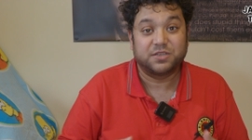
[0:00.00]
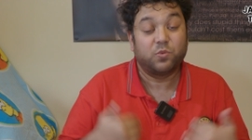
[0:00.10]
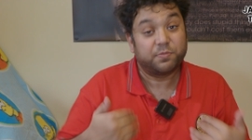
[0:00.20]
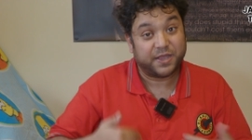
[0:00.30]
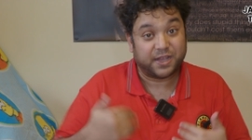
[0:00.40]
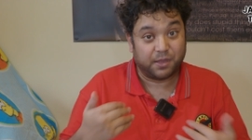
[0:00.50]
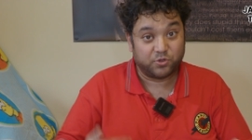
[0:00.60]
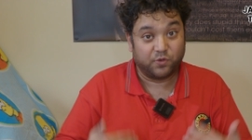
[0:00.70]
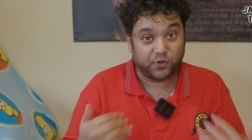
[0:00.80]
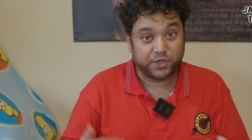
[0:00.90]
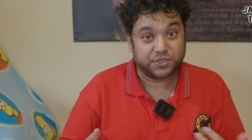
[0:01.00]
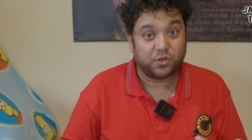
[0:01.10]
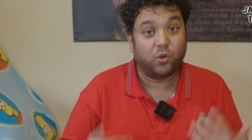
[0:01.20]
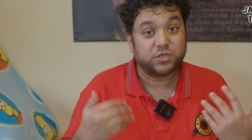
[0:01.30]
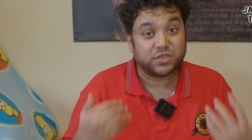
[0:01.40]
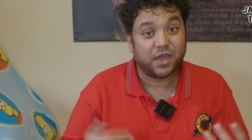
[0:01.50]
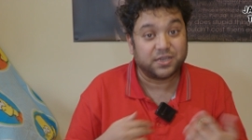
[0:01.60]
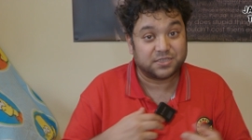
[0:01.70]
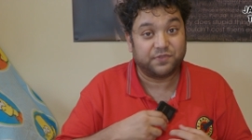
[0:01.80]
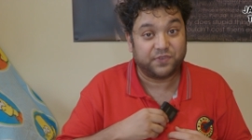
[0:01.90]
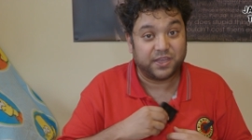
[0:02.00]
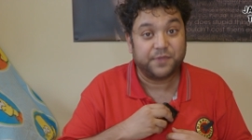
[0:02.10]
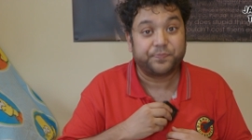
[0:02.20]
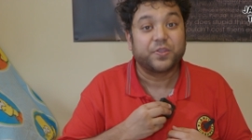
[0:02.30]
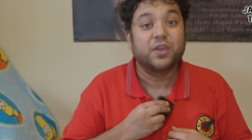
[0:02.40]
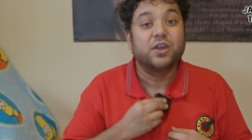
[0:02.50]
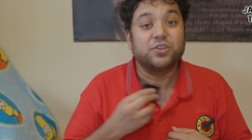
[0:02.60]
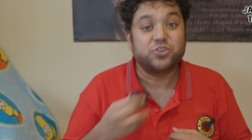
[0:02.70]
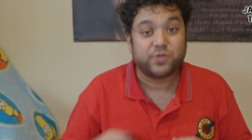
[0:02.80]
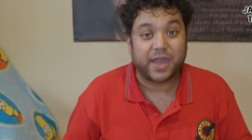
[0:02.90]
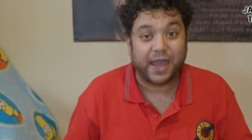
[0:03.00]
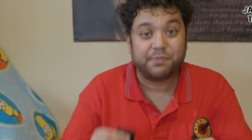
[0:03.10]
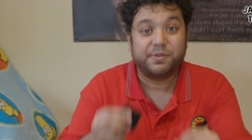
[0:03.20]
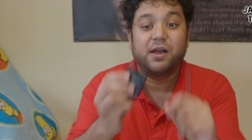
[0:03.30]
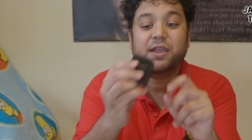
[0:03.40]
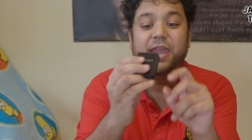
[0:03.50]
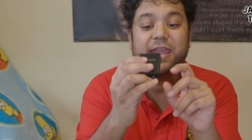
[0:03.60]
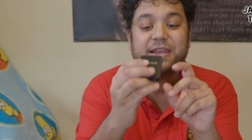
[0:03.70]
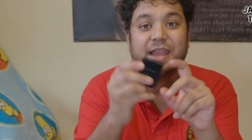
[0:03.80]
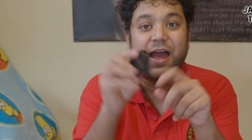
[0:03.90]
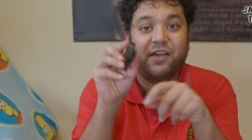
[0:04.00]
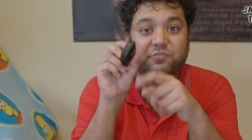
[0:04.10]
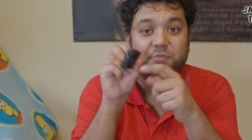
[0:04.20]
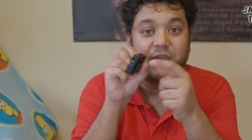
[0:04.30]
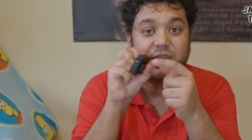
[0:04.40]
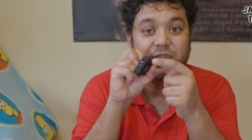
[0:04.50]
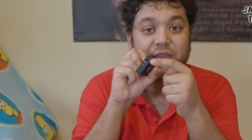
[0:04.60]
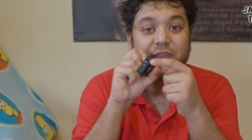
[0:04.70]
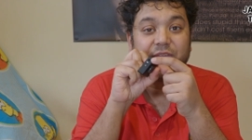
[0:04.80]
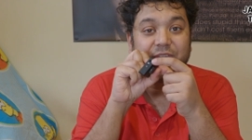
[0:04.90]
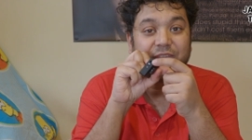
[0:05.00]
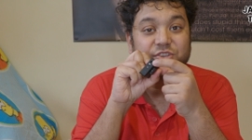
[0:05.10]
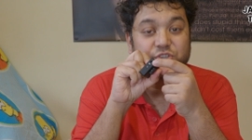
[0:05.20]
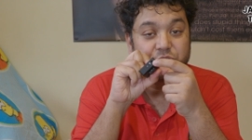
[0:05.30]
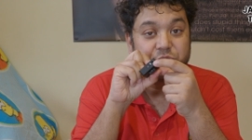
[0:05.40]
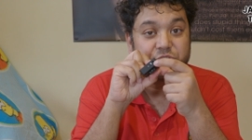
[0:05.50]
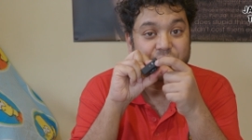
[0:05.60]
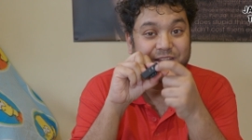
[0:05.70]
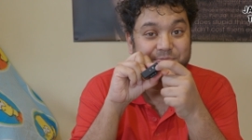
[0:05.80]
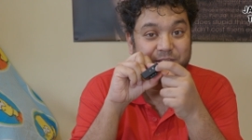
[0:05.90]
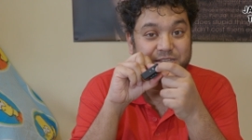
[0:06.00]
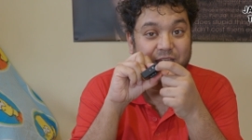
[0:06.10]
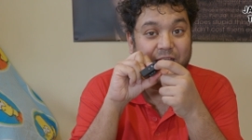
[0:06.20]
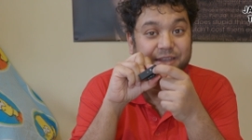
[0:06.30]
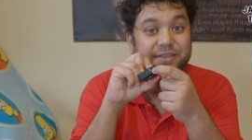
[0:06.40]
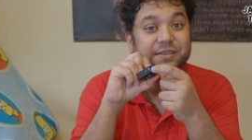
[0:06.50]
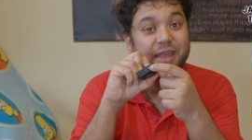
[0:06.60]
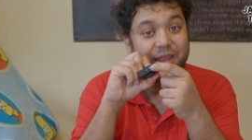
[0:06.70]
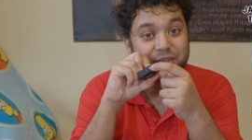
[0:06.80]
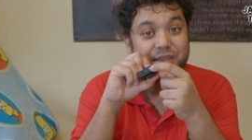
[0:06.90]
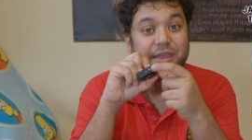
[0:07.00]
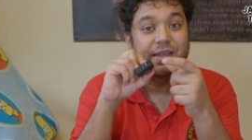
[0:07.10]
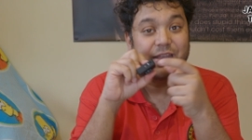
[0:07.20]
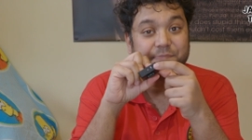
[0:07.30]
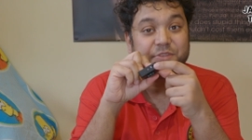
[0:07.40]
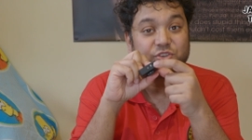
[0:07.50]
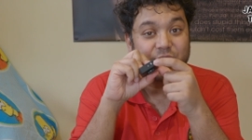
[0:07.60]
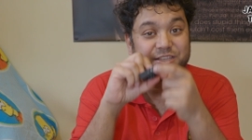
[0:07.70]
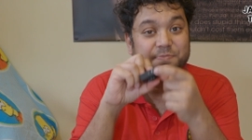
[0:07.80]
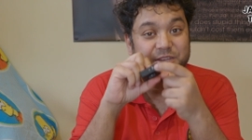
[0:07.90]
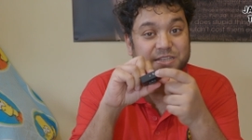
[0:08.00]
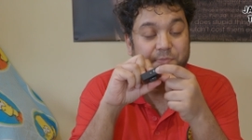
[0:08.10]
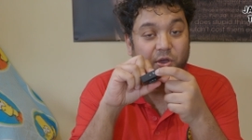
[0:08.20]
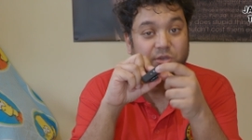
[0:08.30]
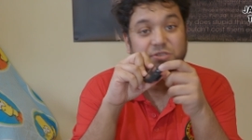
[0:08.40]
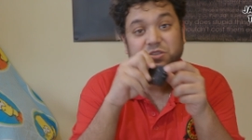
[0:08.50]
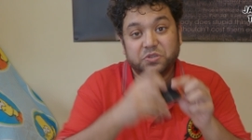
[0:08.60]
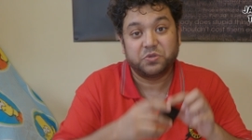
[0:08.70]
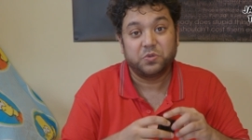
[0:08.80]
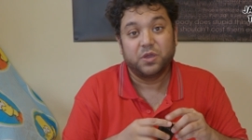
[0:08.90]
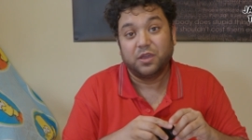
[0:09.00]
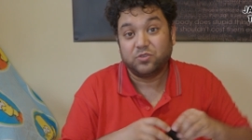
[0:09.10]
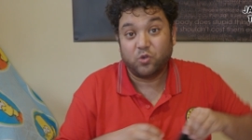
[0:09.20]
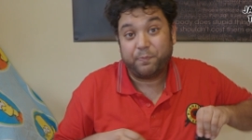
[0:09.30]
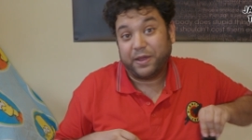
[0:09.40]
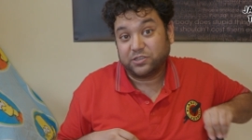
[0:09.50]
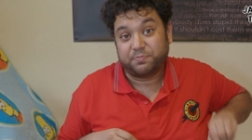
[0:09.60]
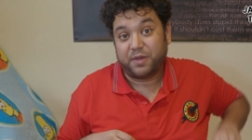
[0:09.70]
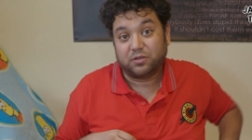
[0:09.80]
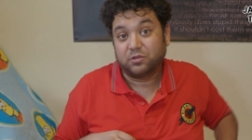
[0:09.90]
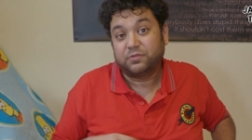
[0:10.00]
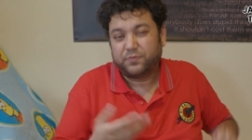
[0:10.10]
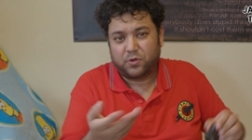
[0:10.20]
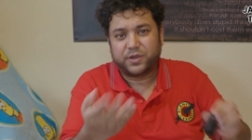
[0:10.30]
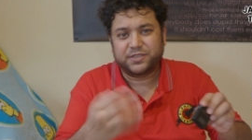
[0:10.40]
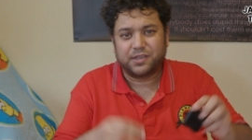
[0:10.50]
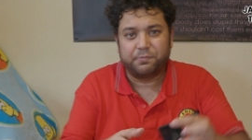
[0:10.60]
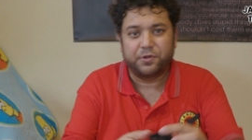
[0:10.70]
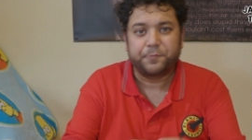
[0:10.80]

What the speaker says: will pick up your voice. Alternatively, you can plug a lav mic into the transmitter and then clip the transmitter box to your belt buckle, for example.